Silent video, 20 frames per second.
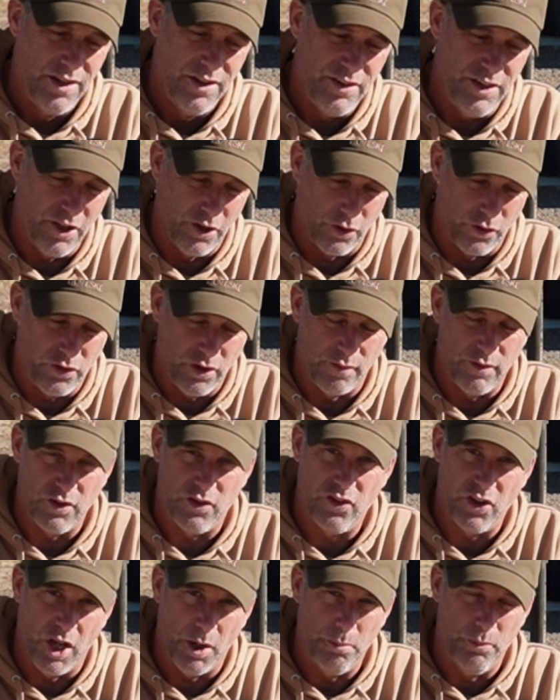TLR7
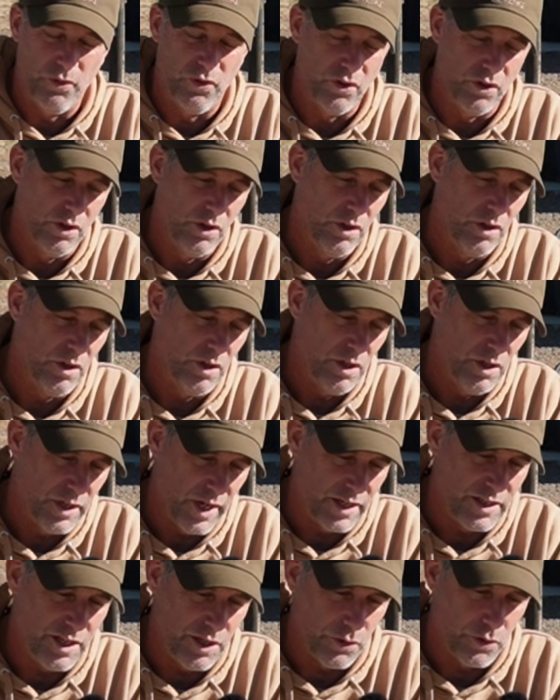subs
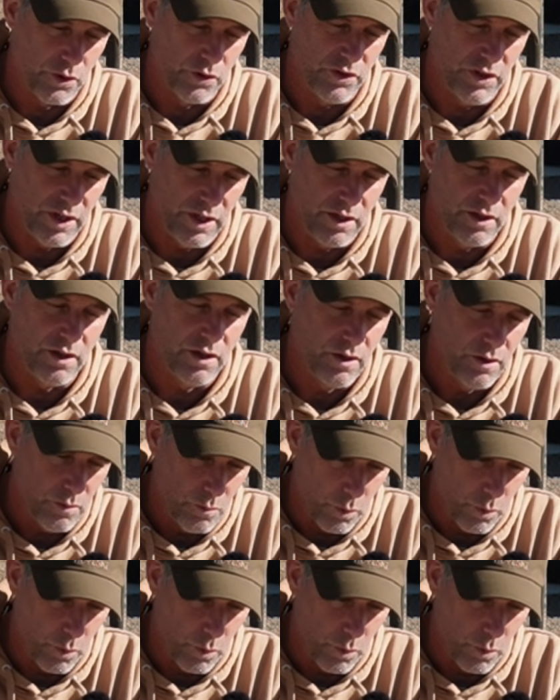1913